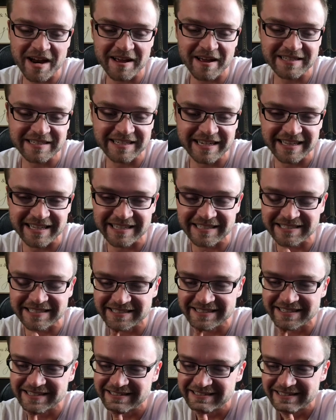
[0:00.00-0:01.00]
I dig this.
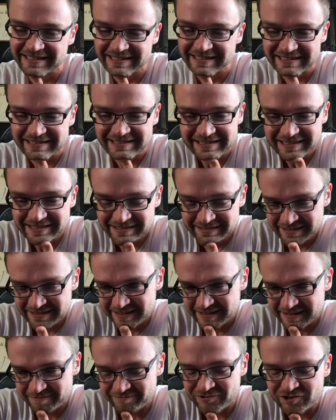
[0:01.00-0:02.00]

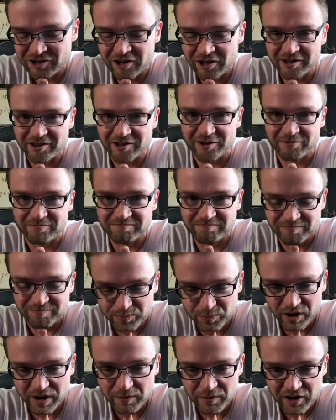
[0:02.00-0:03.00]
Try not to
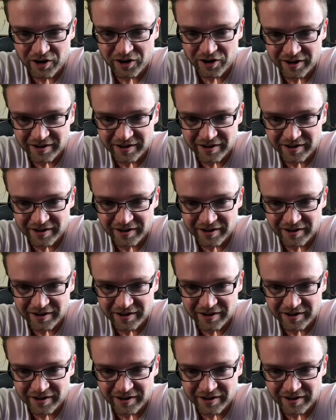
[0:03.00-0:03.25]
break my heart.